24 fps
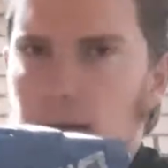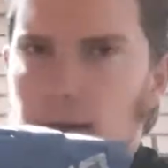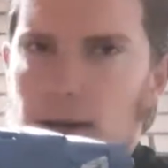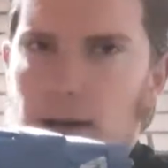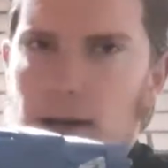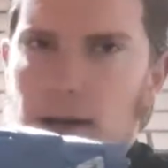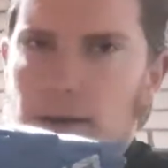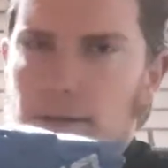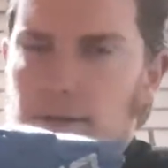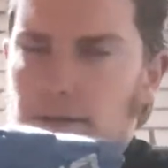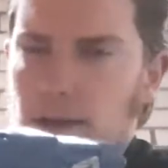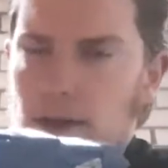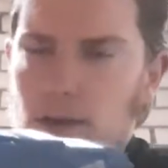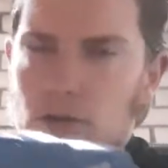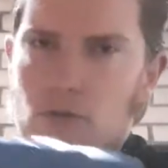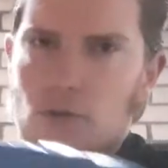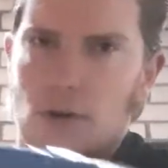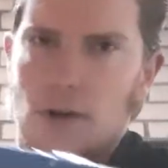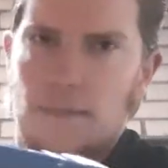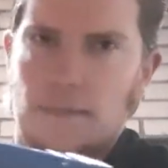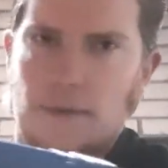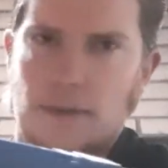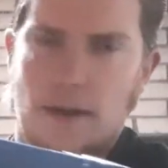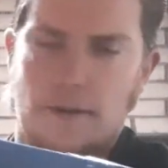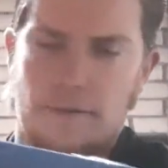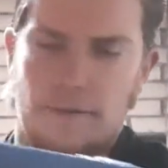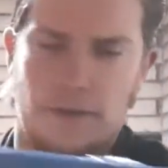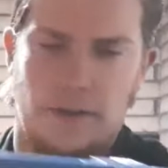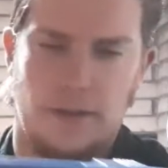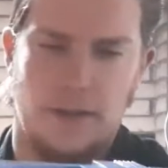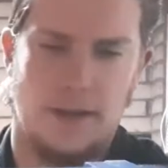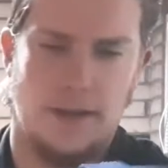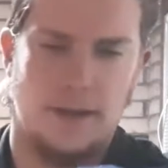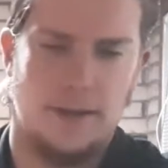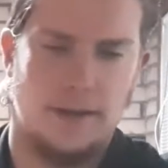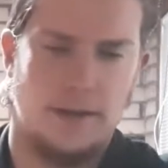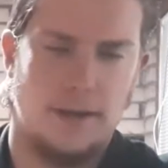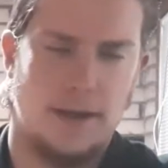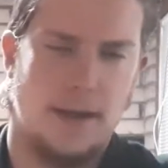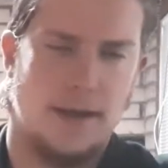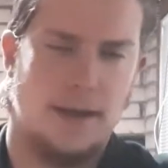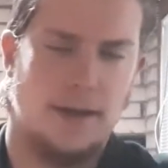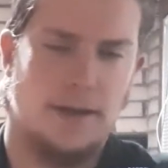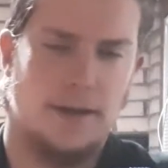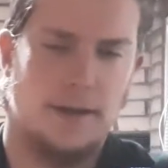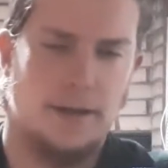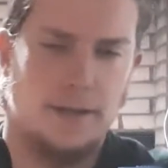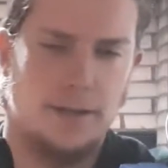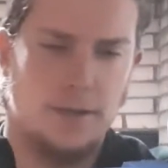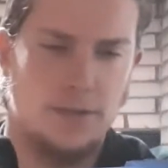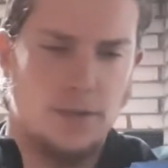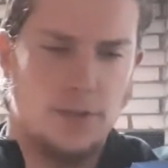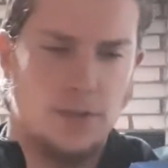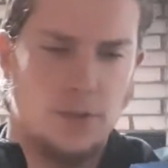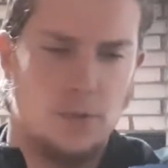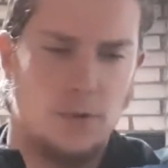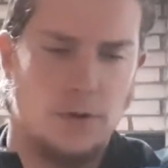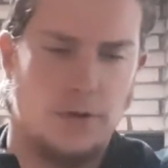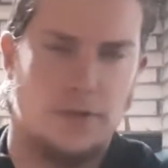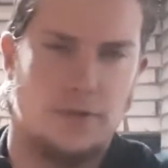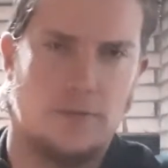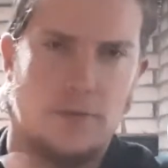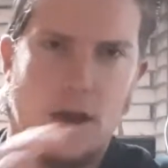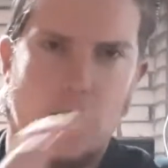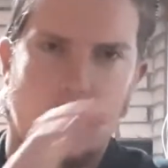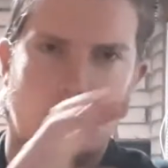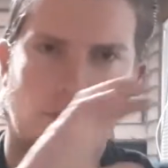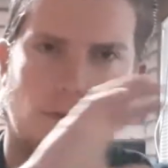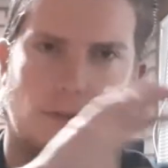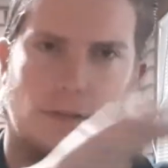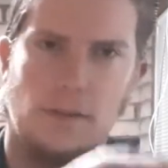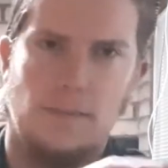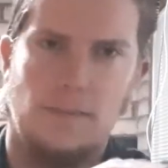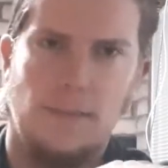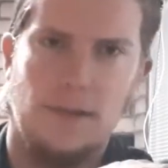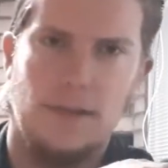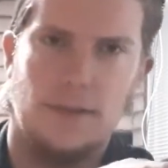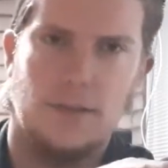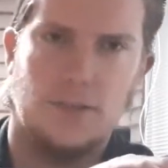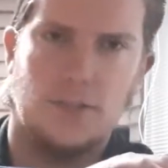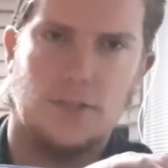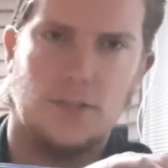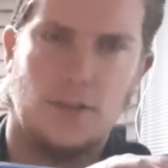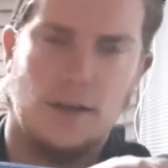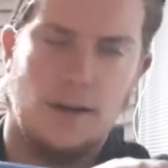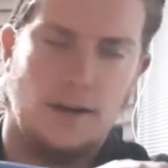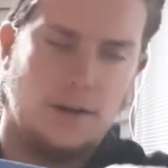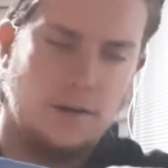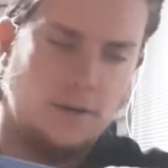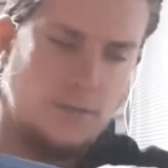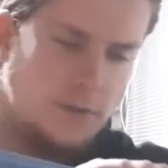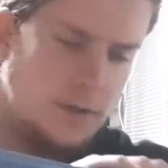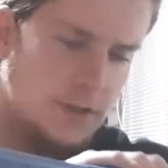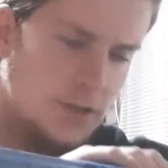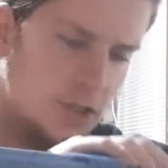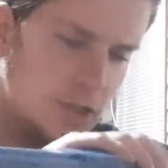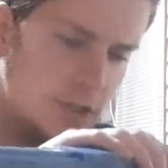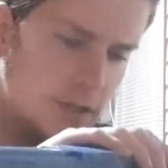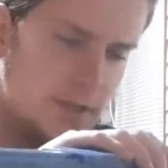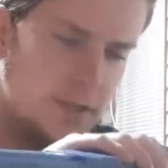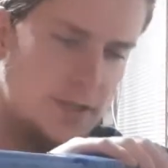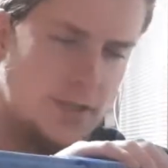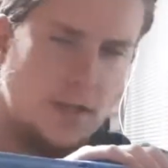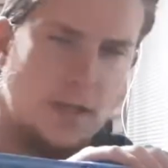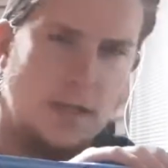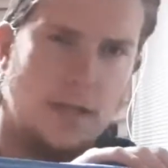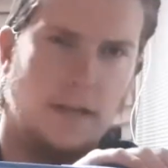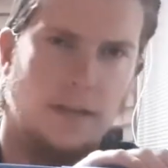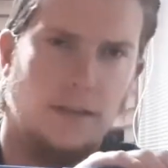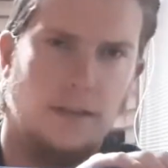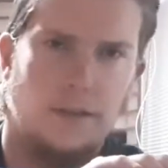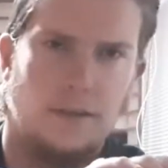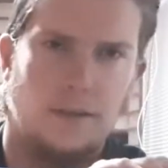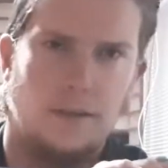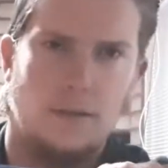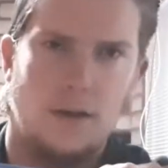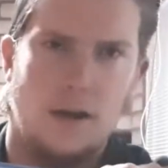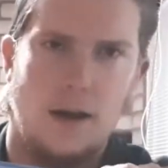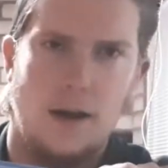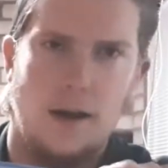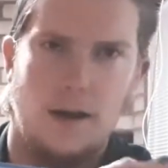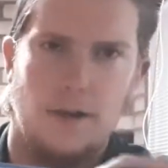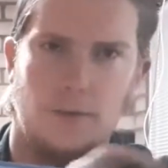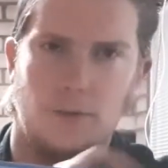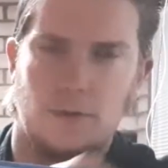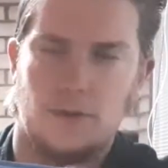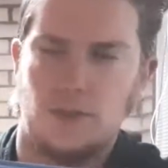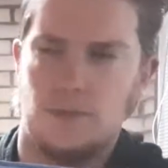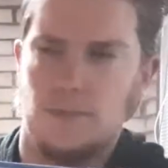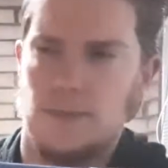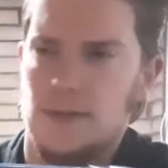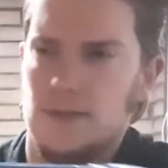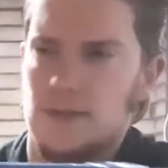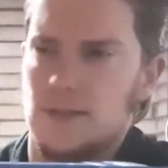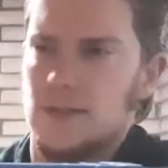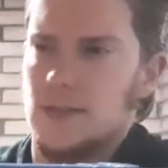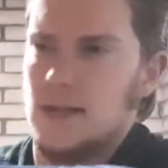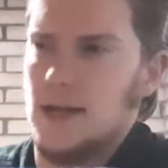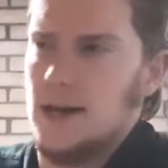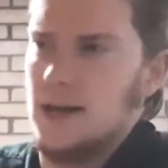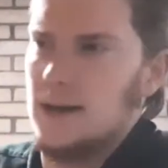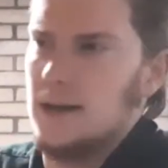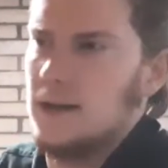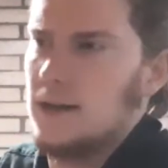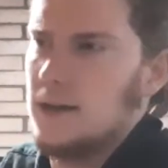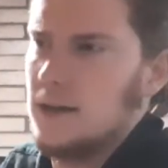of the grip and everything, and with there not really being a stock, which is a little odd, which means that